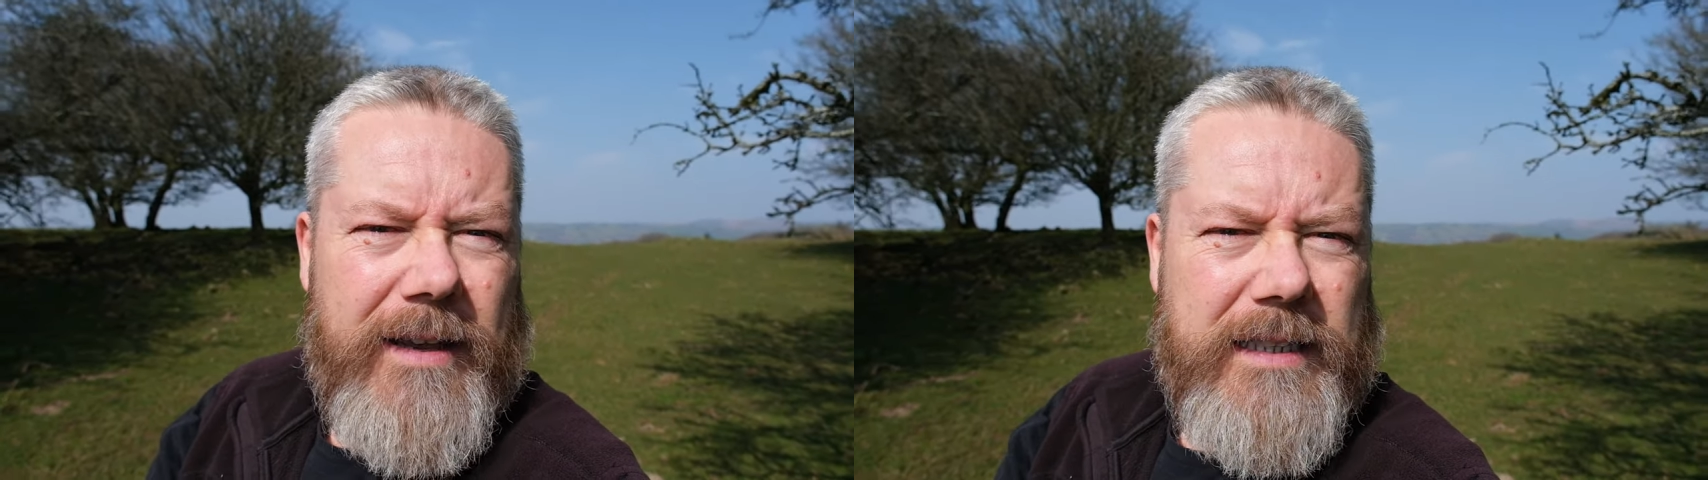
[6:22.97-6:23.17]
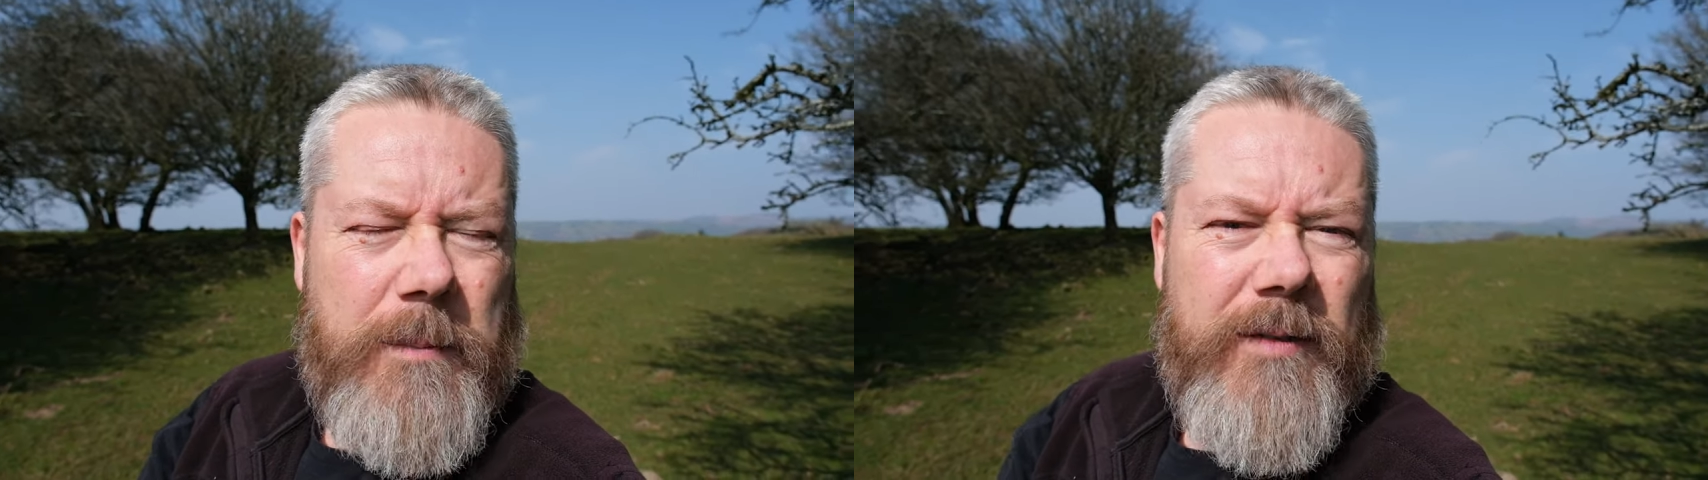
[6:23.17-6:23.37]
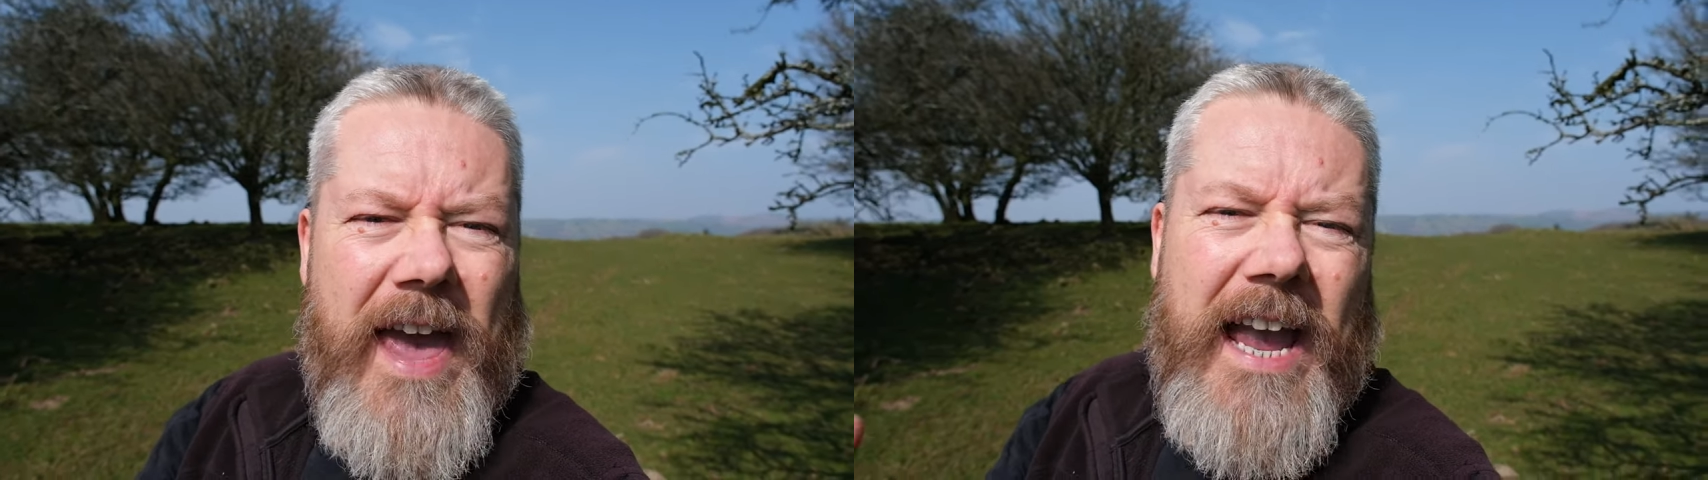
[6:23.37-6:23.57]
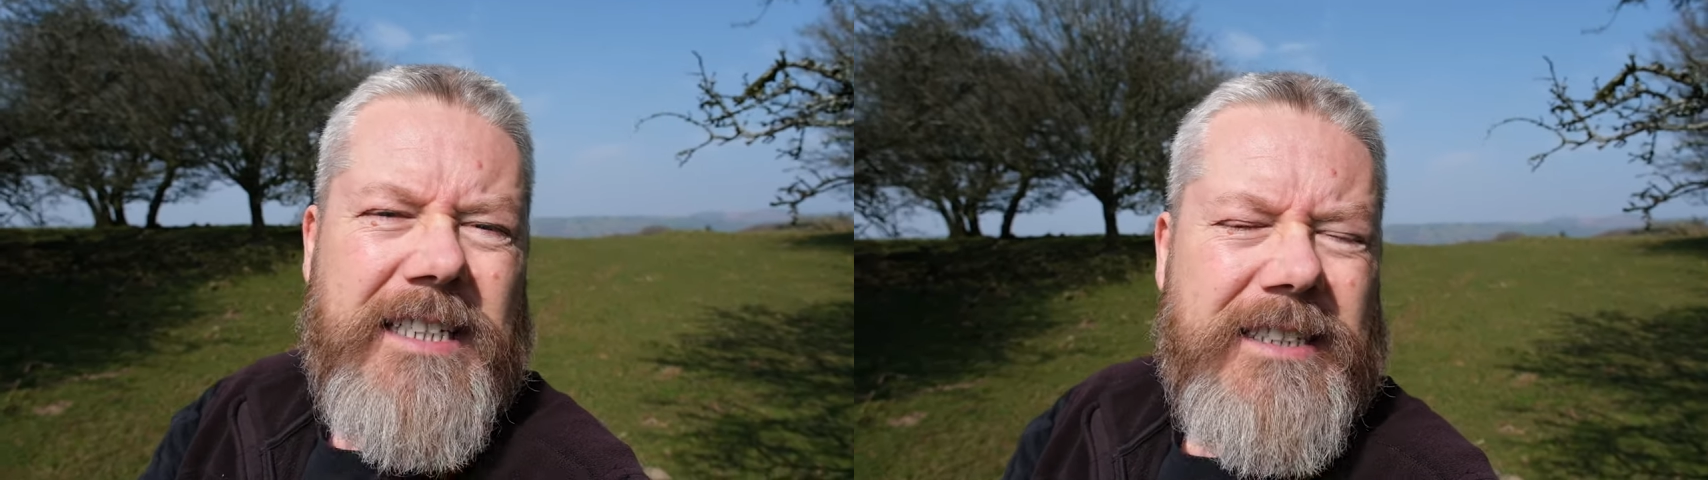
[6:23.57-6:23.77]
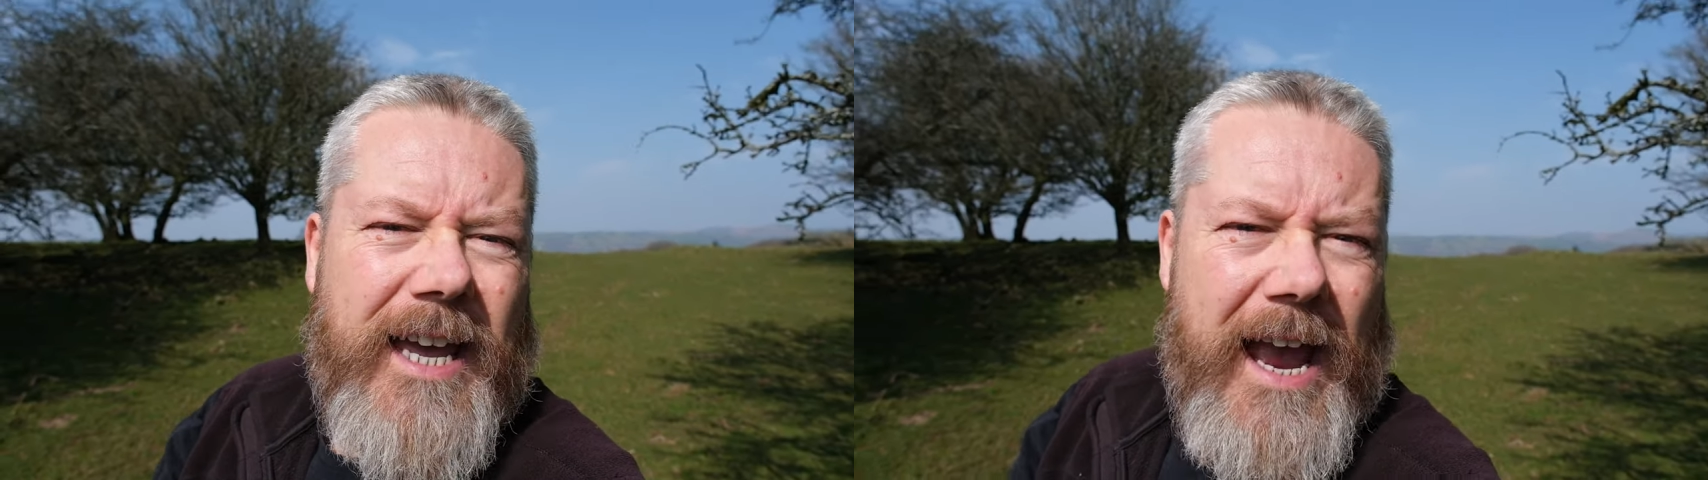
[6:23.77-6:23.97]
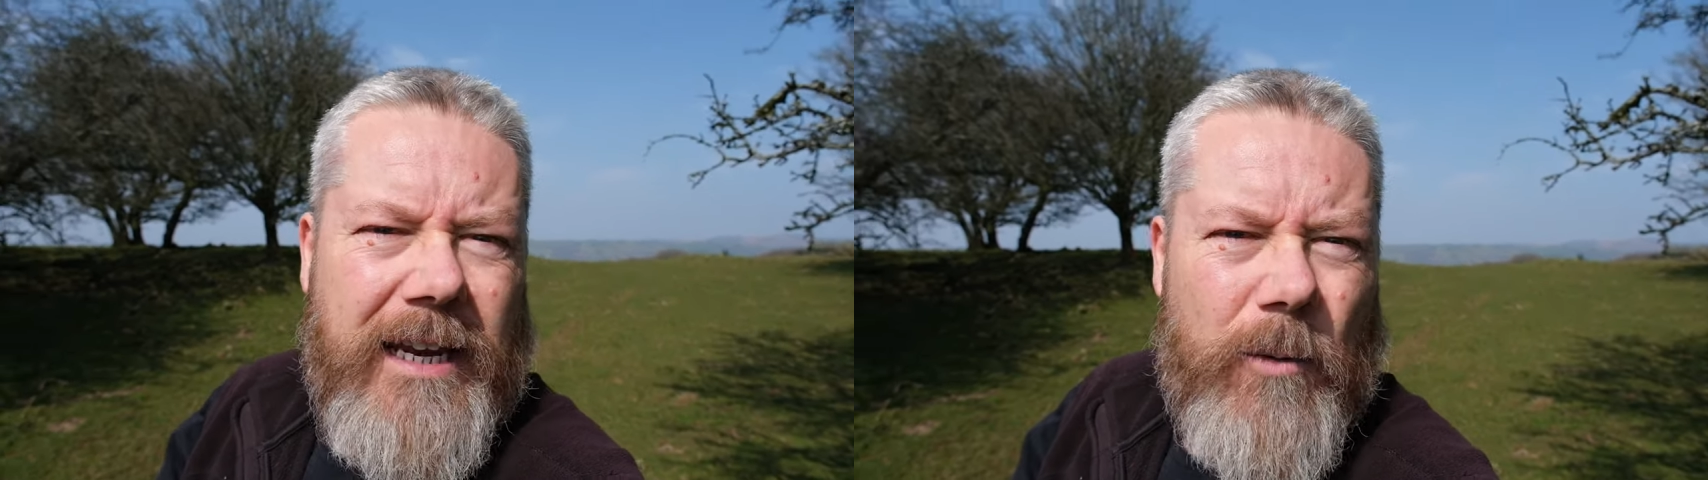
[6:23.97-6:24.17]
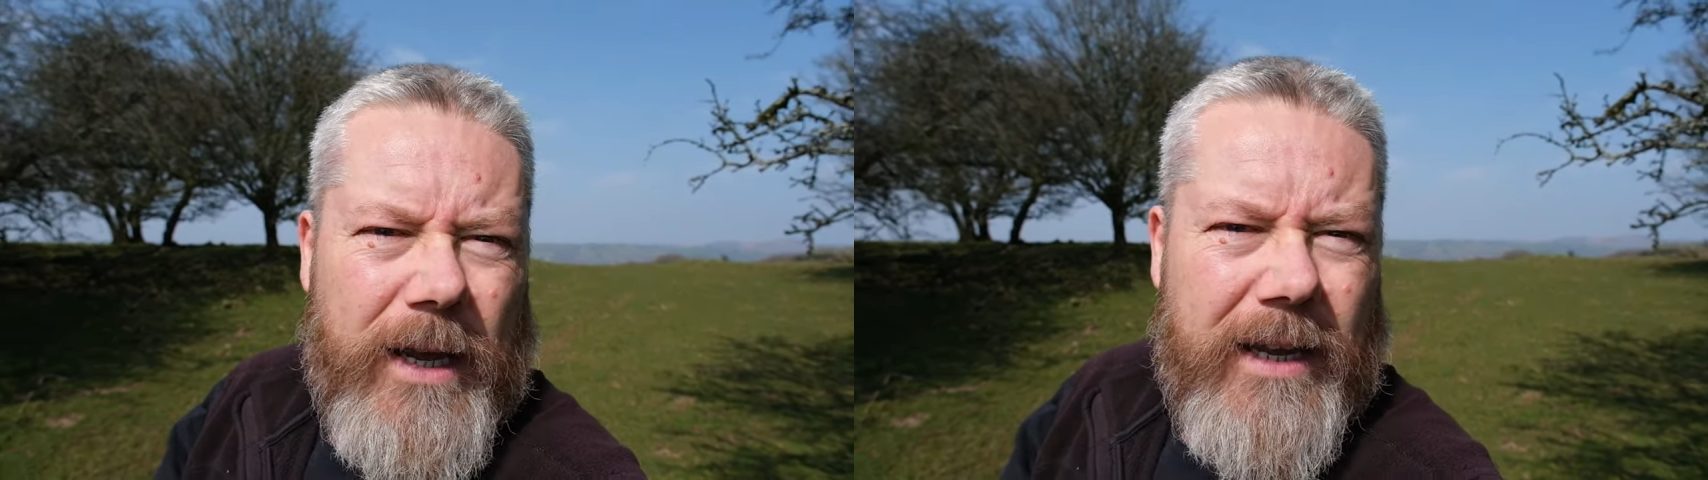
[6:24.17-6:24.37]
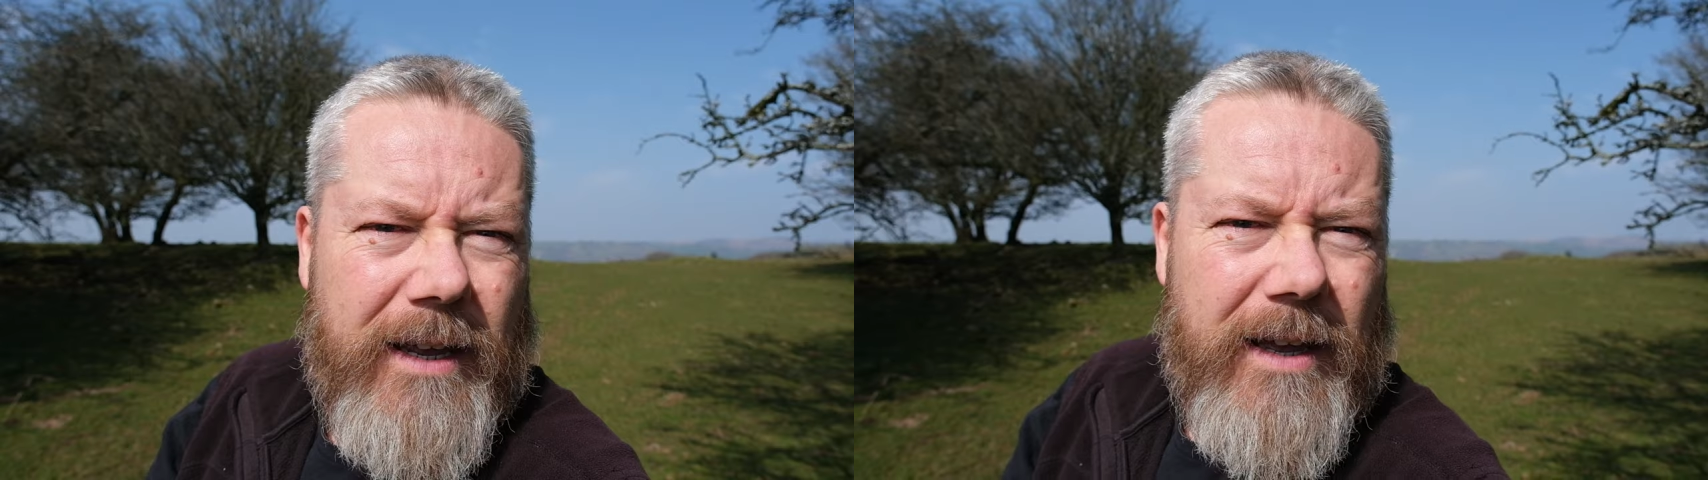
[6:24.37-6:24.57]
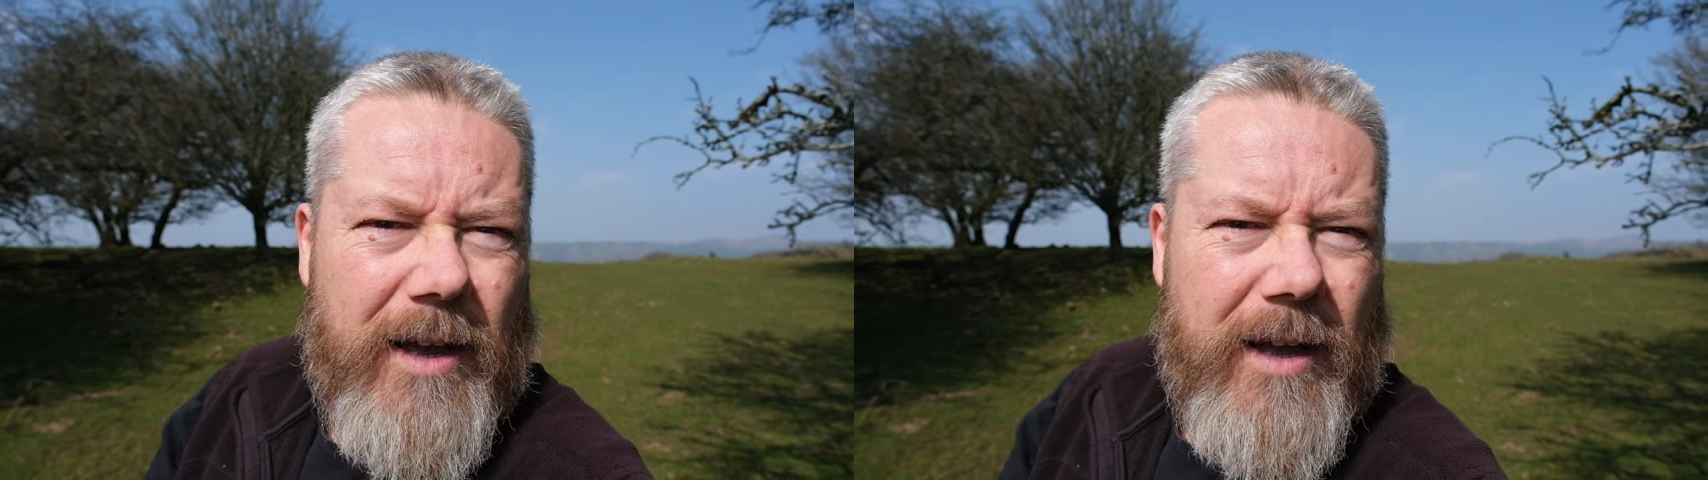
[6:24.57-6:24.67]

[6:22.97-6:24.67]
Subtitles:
It's a bit of a hazy day anyway,